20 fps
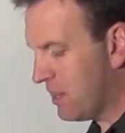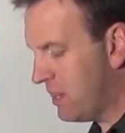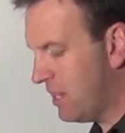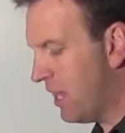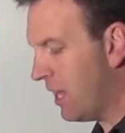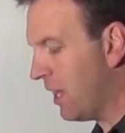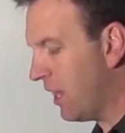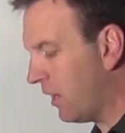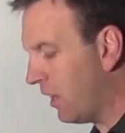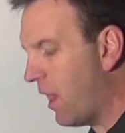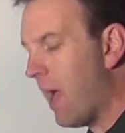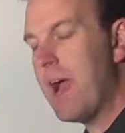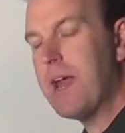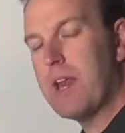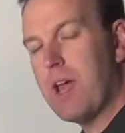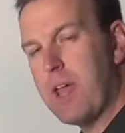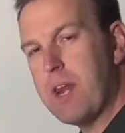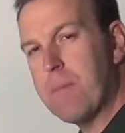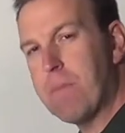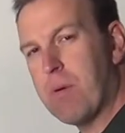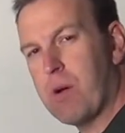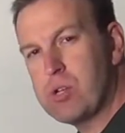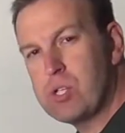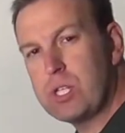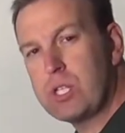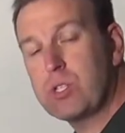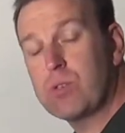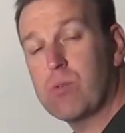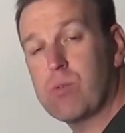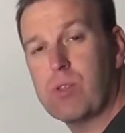the line item
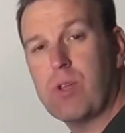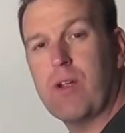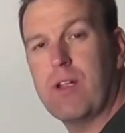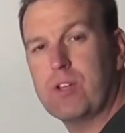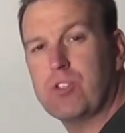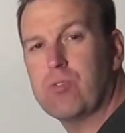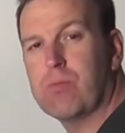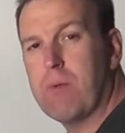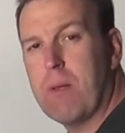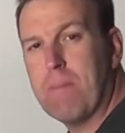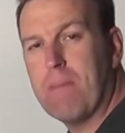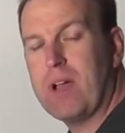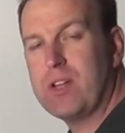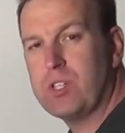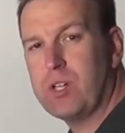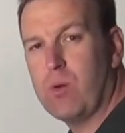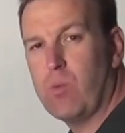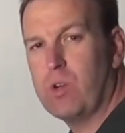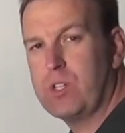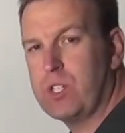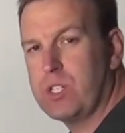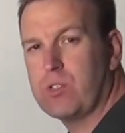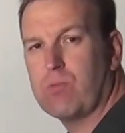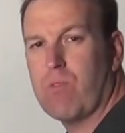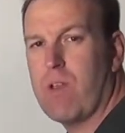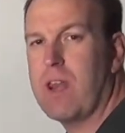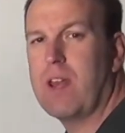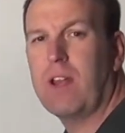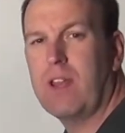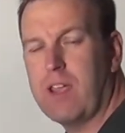purchase through their instrument budget, which is
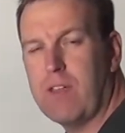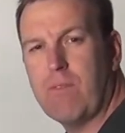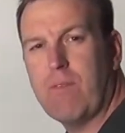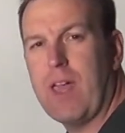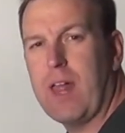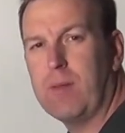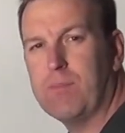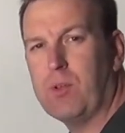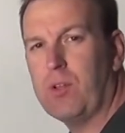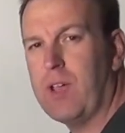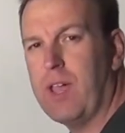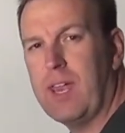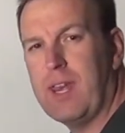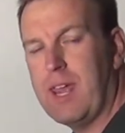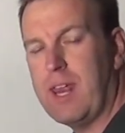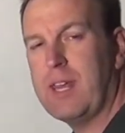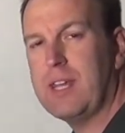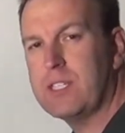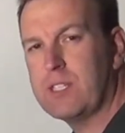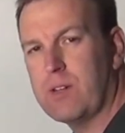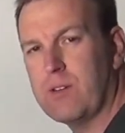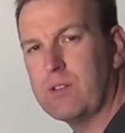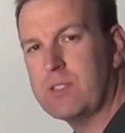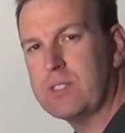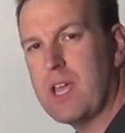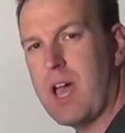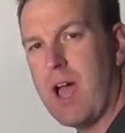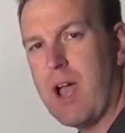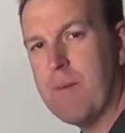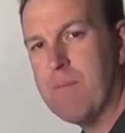readily available at any certain
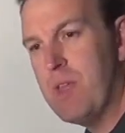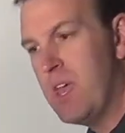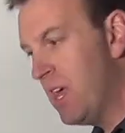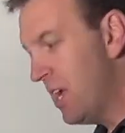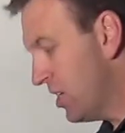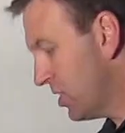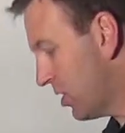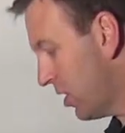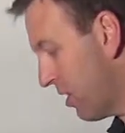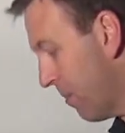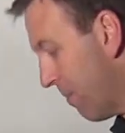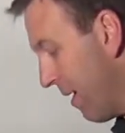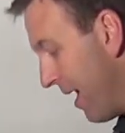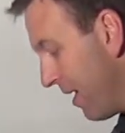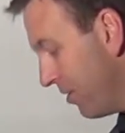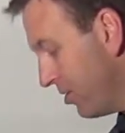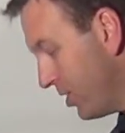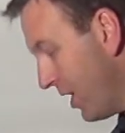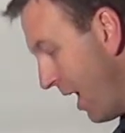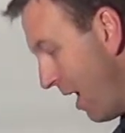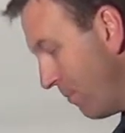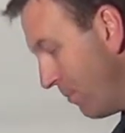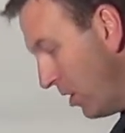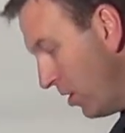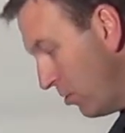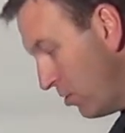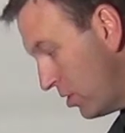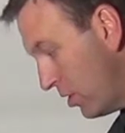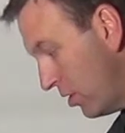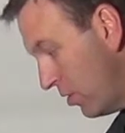time. So the better job
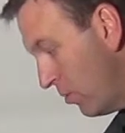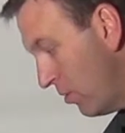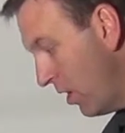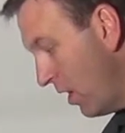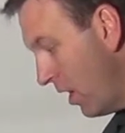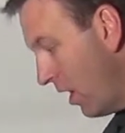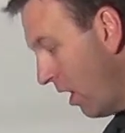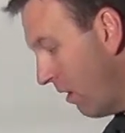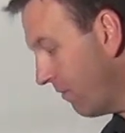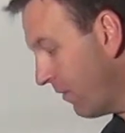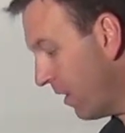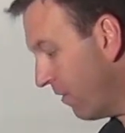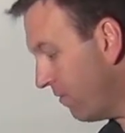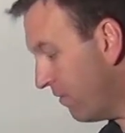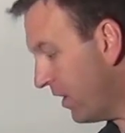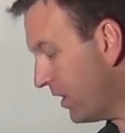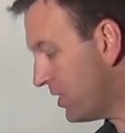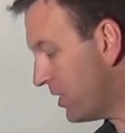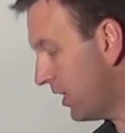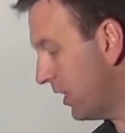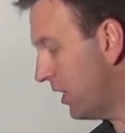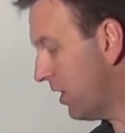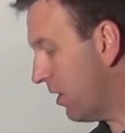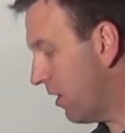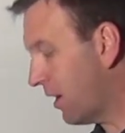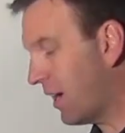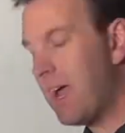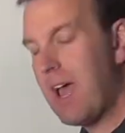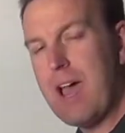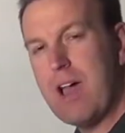you do of convincing
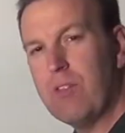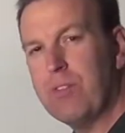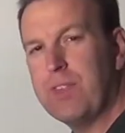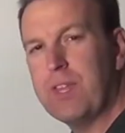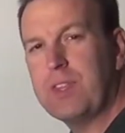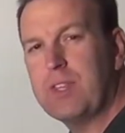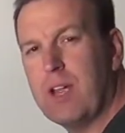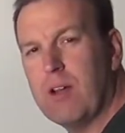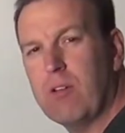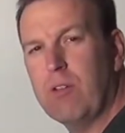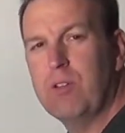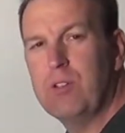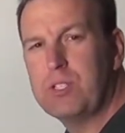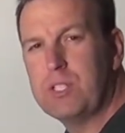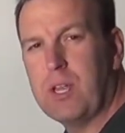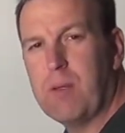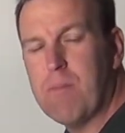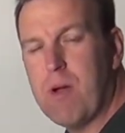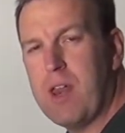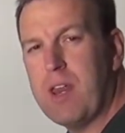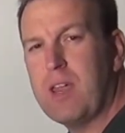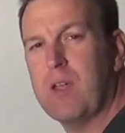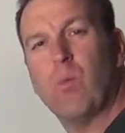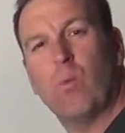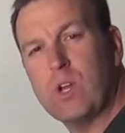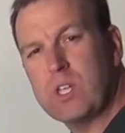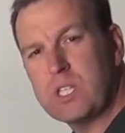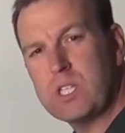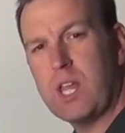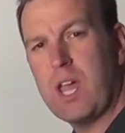your account that they're losing money,
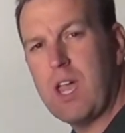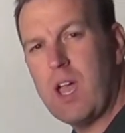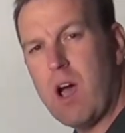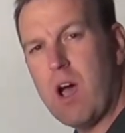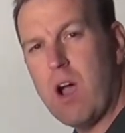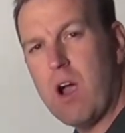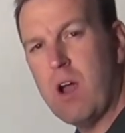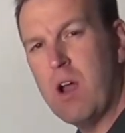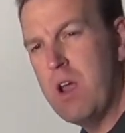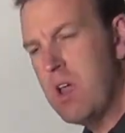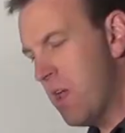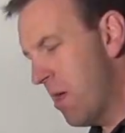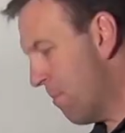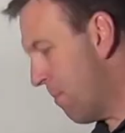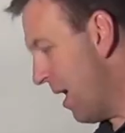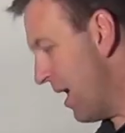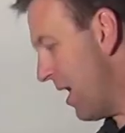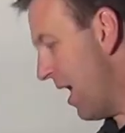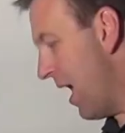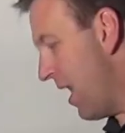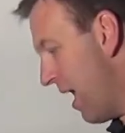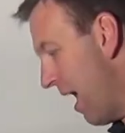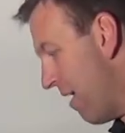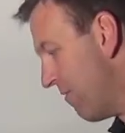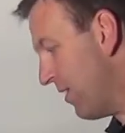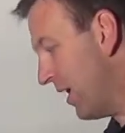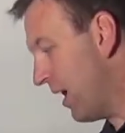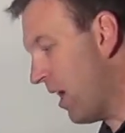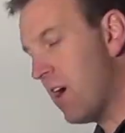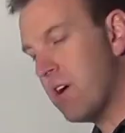which they are, by not
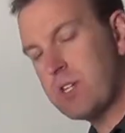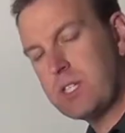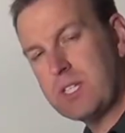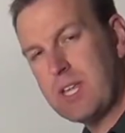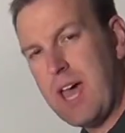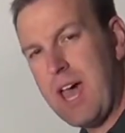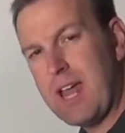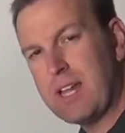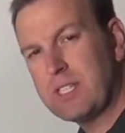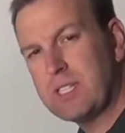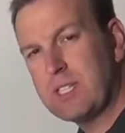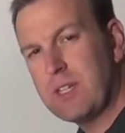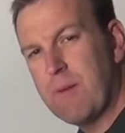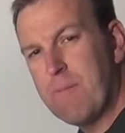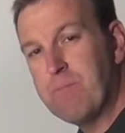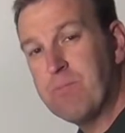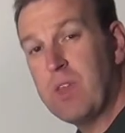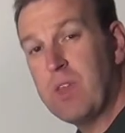having our sets,